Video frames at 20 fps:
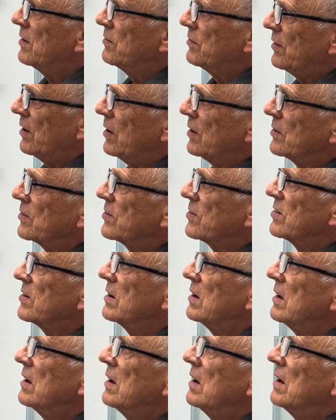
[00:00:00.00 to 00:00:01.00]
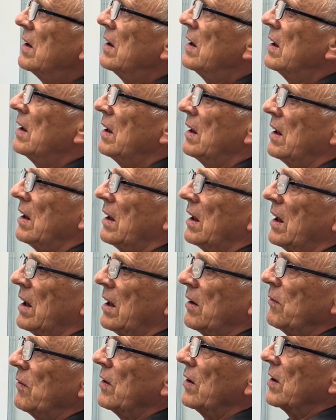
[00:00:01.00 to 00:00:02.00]
volts.
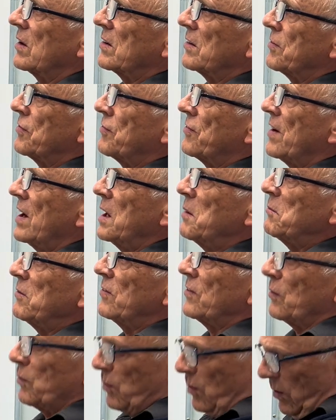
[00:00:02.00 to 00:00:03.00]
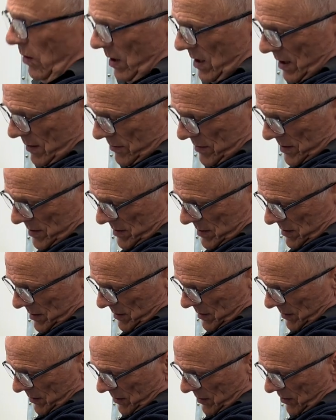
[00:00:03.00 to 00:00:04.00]
And we've got the frame of the wall oven,
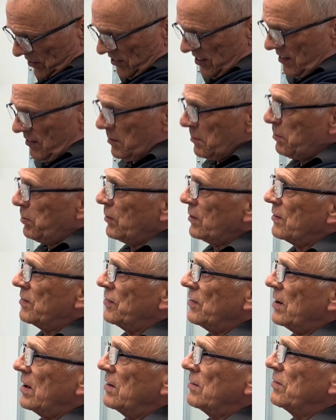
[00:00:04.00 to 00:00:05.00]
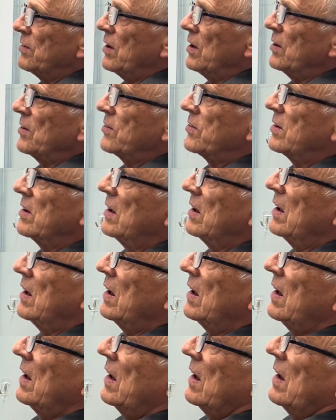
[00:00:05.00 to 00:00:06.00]
7.5 volts.
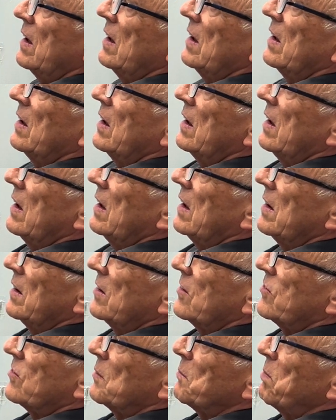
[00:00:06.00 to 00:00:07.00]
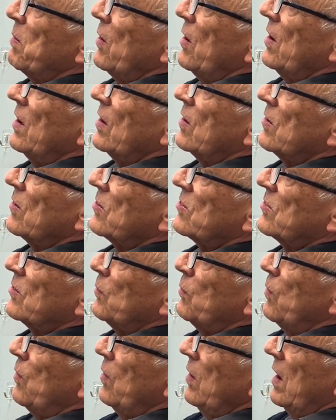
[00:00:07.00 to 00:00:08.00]
Supply across the
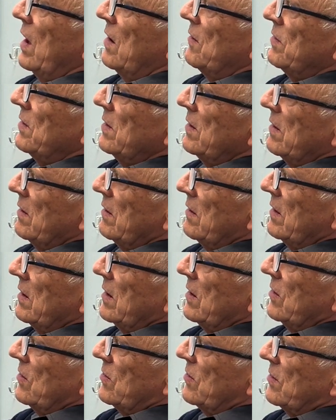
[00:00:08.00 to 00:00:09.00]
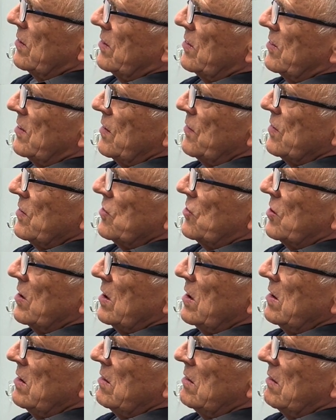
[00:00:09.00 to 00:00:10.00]
wall oven is
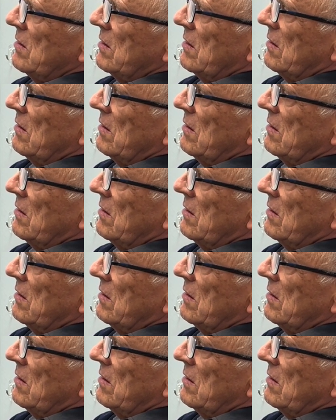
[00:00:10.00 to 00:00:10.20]
17